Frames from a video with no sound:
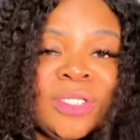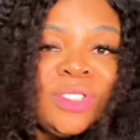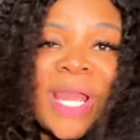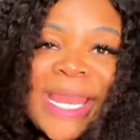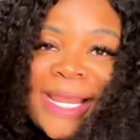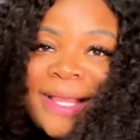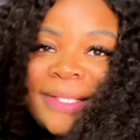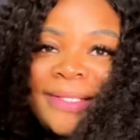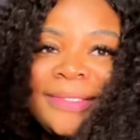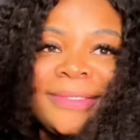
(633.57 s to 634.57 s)
join
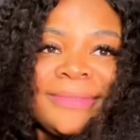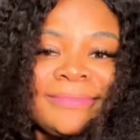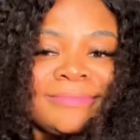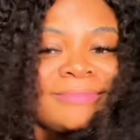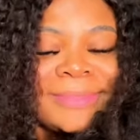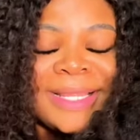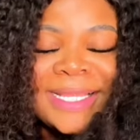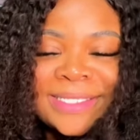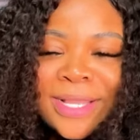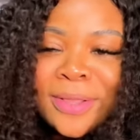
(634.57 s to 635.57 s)
us.
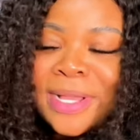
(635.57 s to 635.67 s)
Let's go,